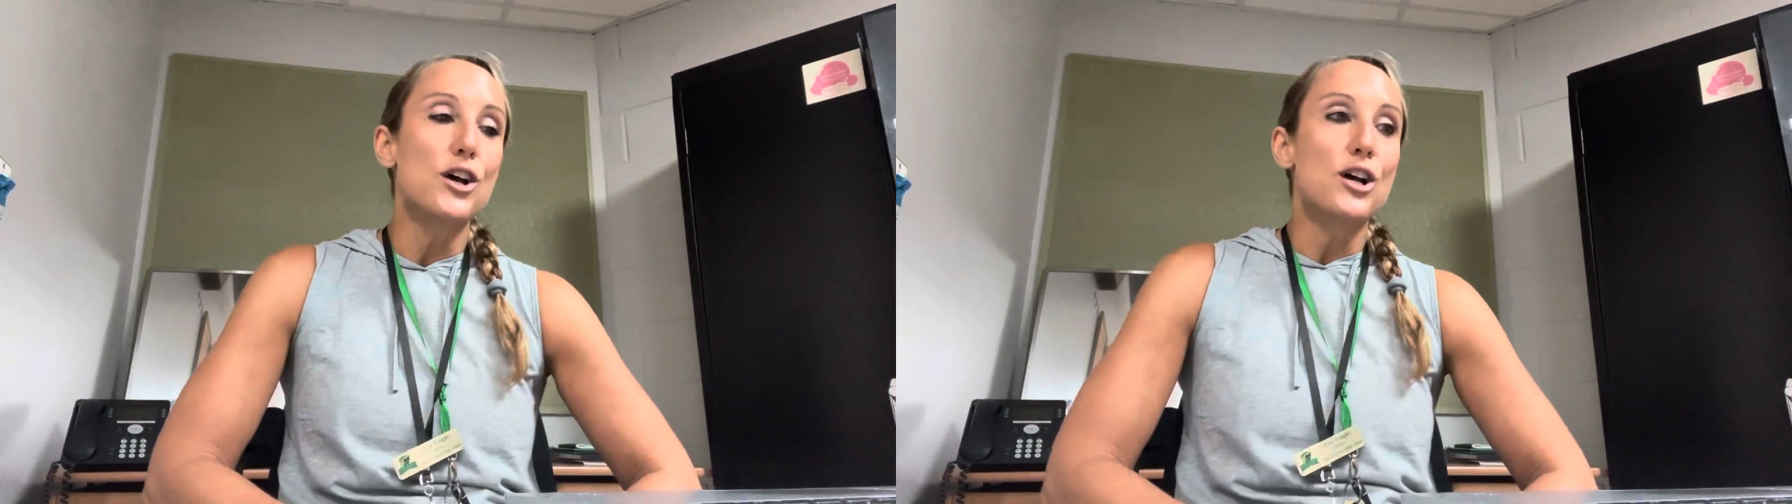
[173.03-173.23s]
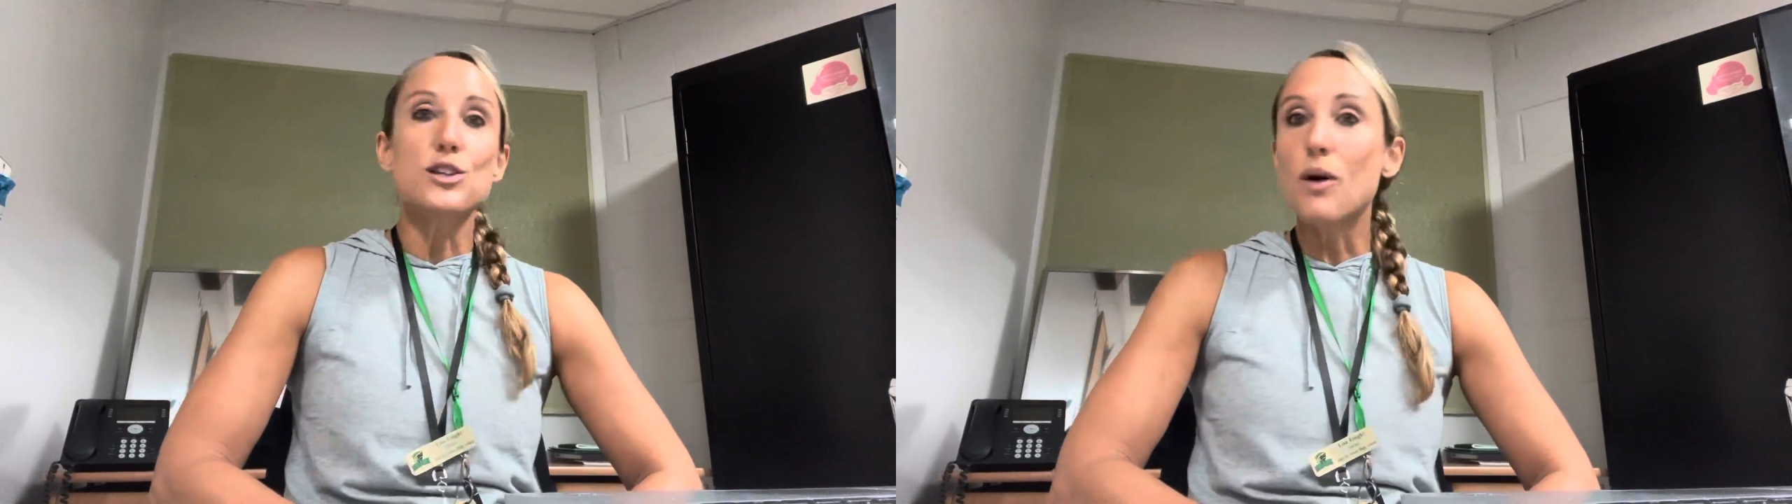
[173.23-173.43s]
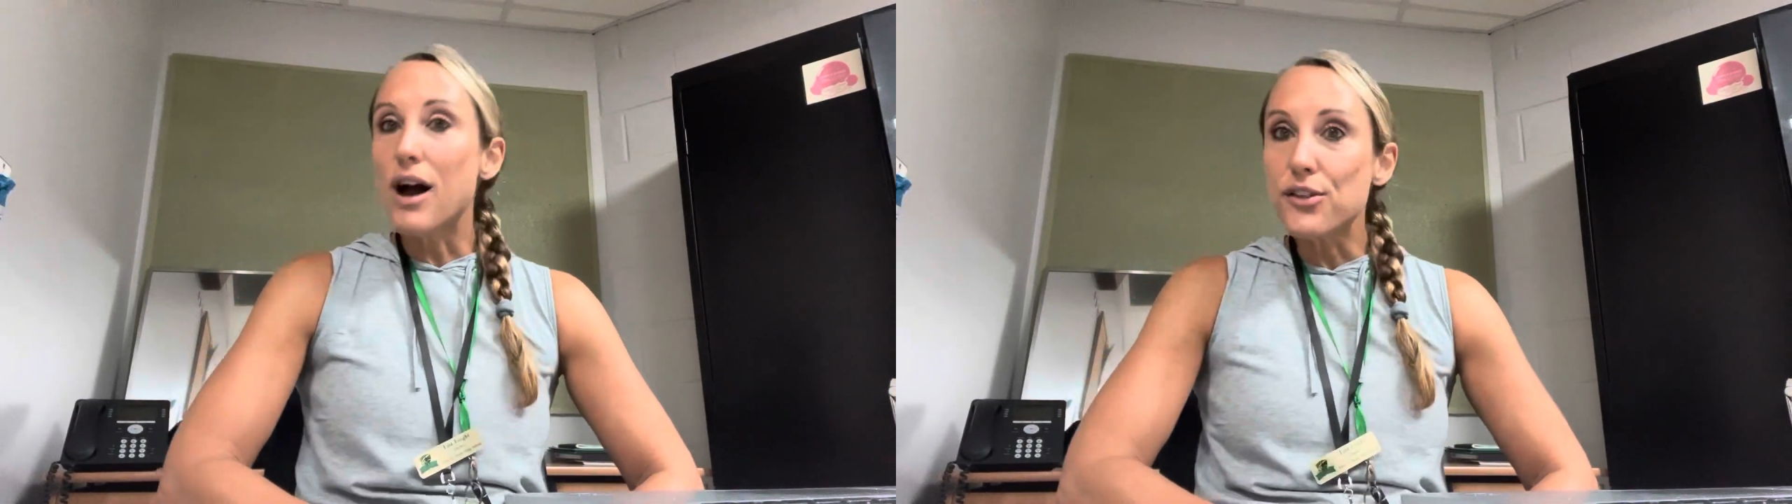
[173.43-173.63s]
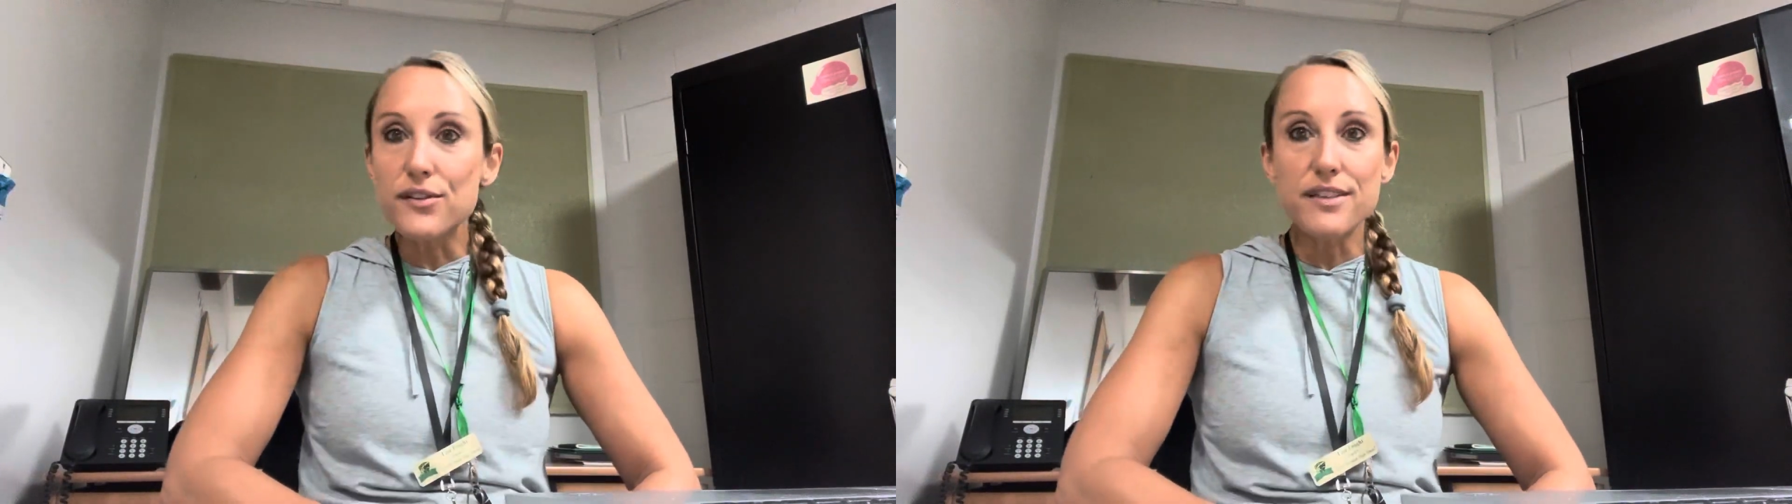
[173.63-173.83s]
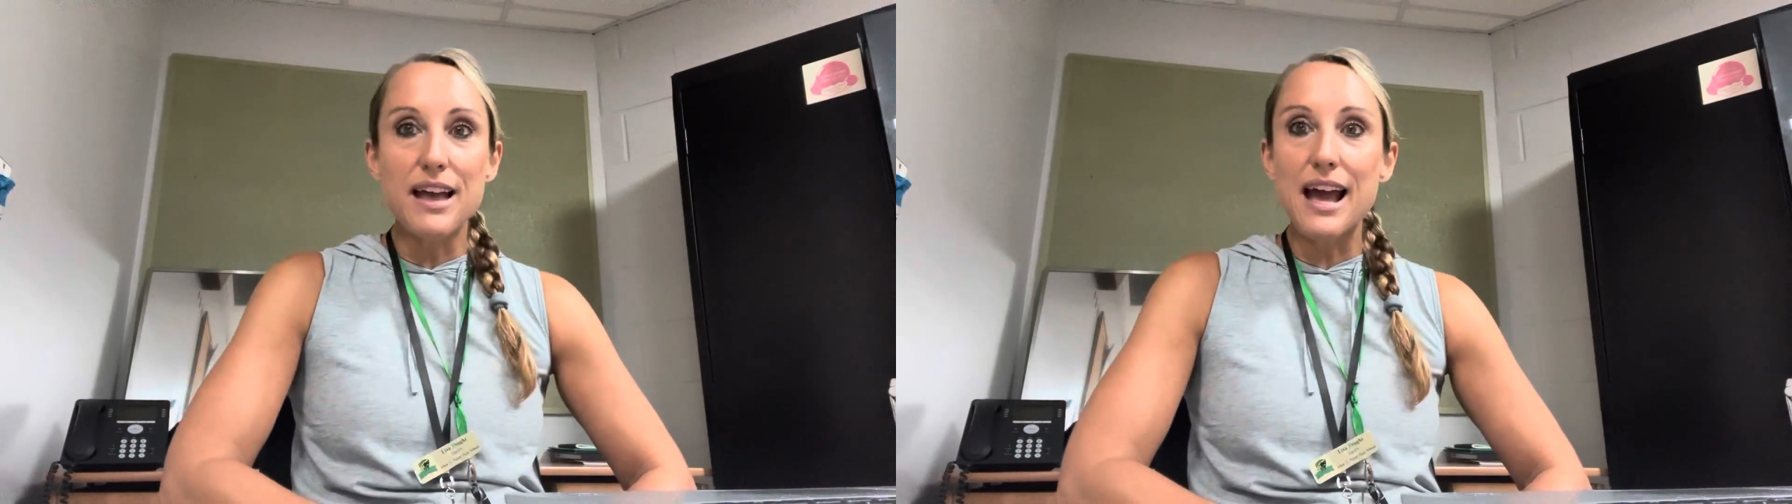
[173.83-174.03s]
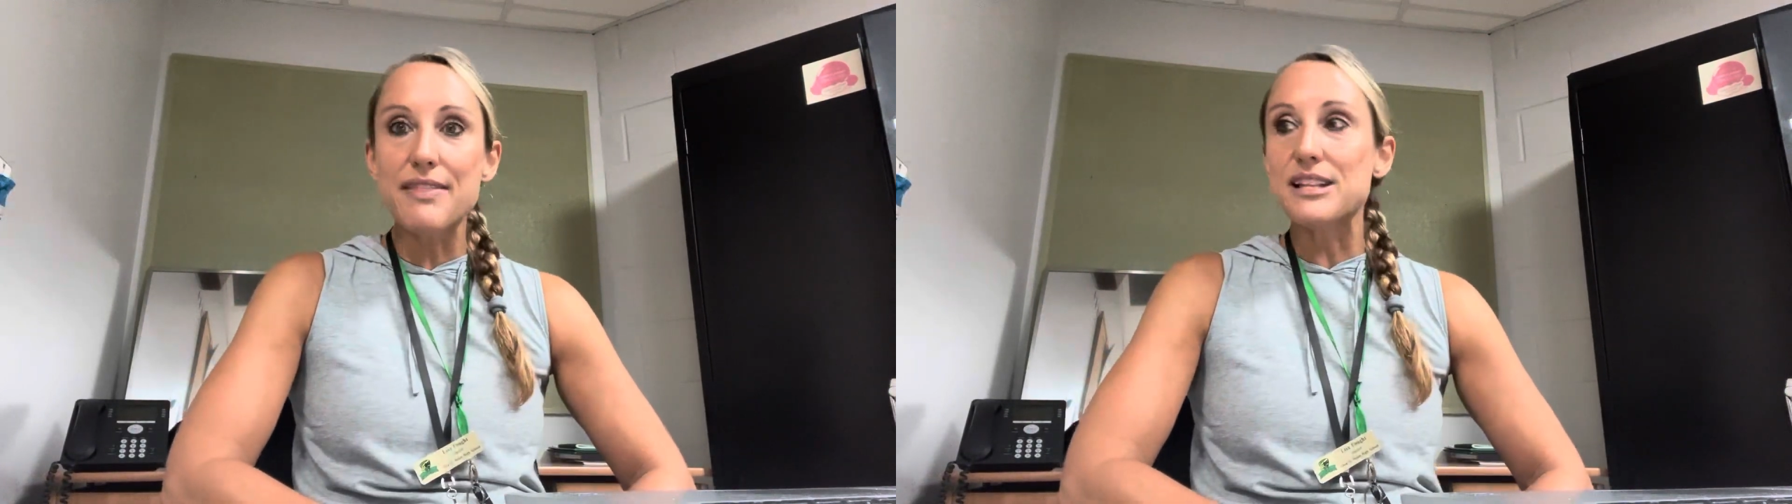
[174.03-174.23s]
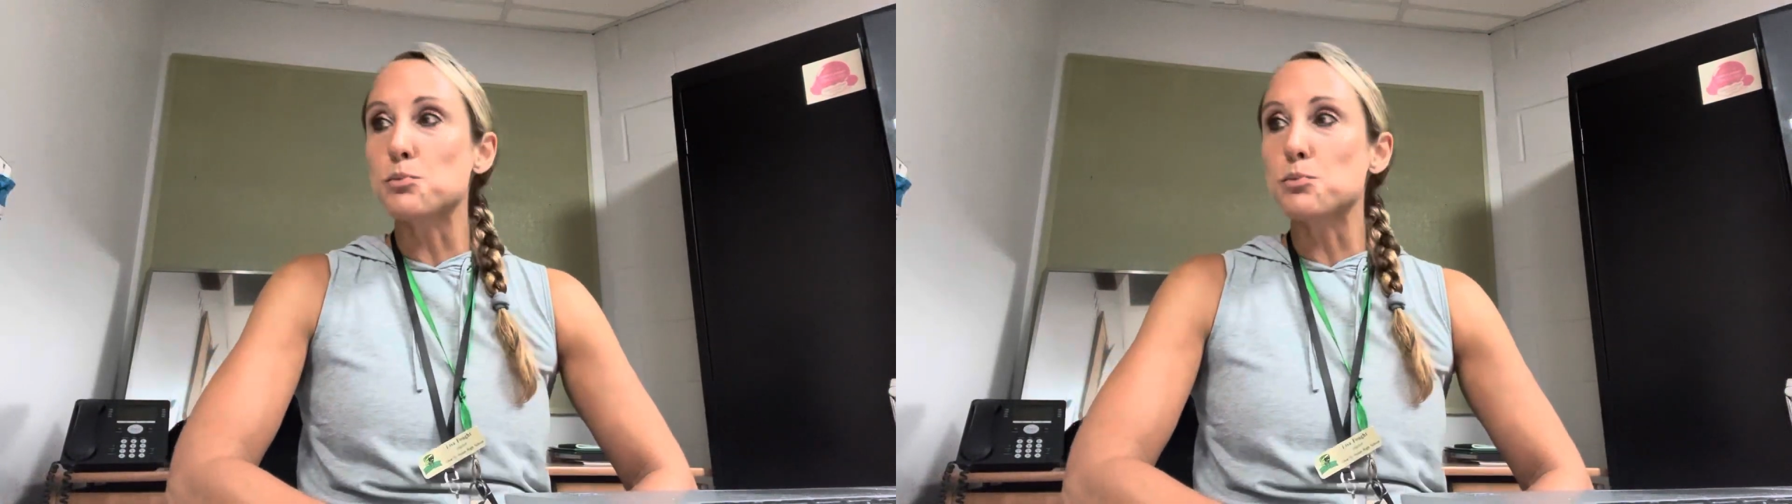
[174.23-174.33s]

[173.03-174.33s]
So other than that, that's